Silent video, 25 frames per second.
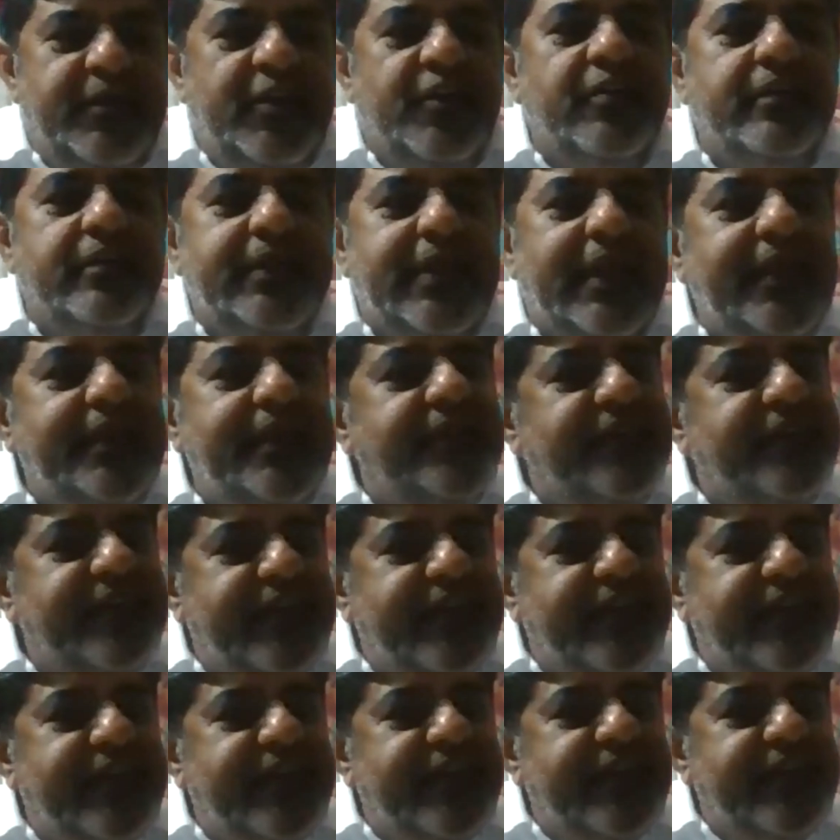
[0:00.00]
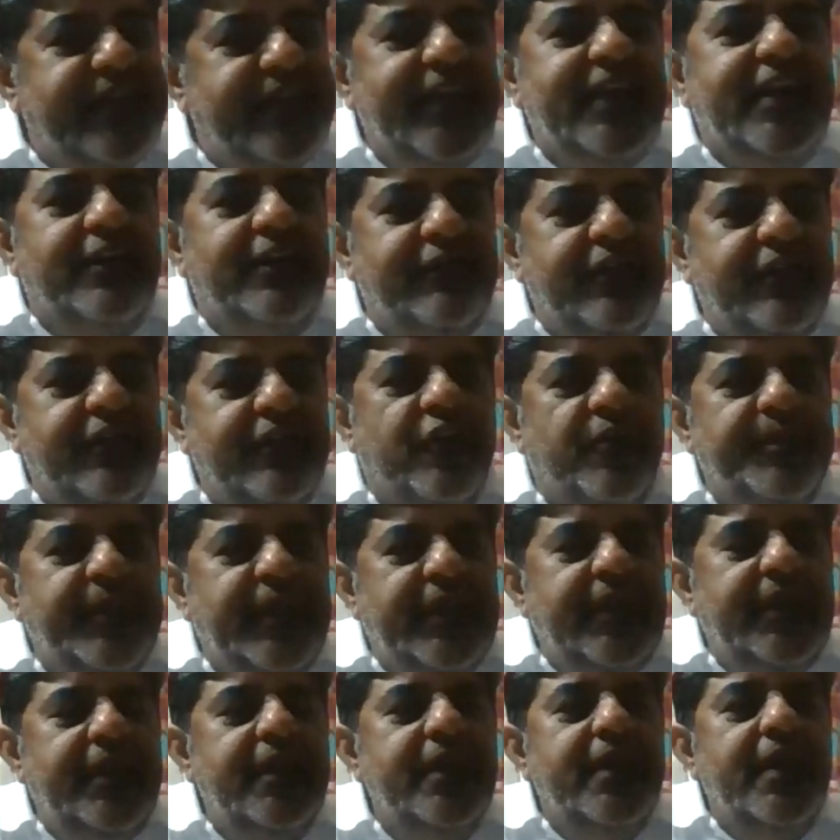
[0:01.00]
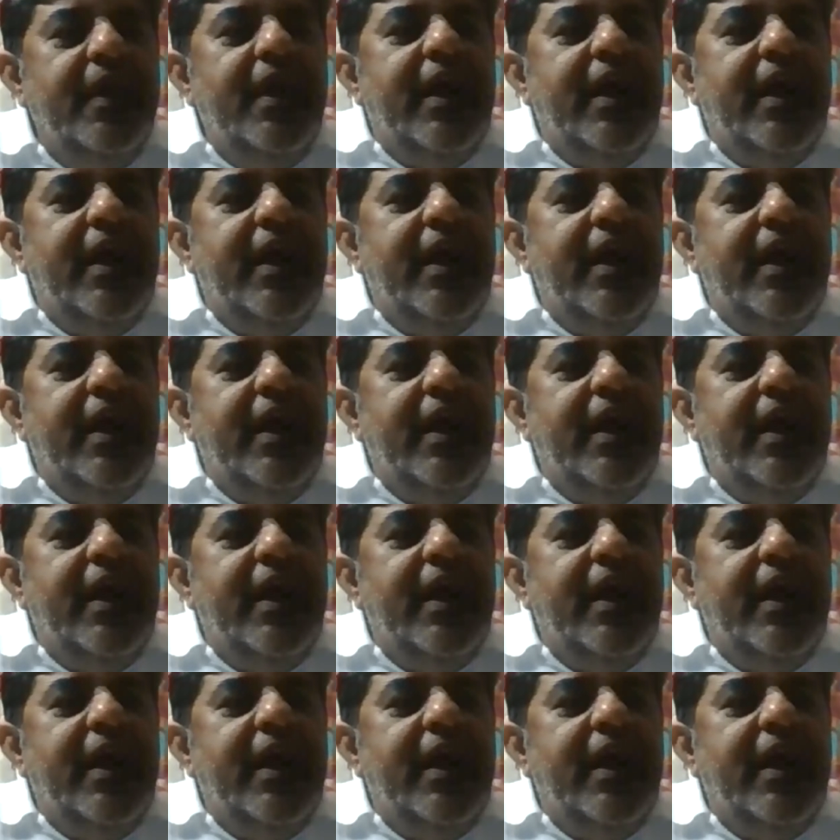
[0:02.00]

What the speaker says: because another takeaway for me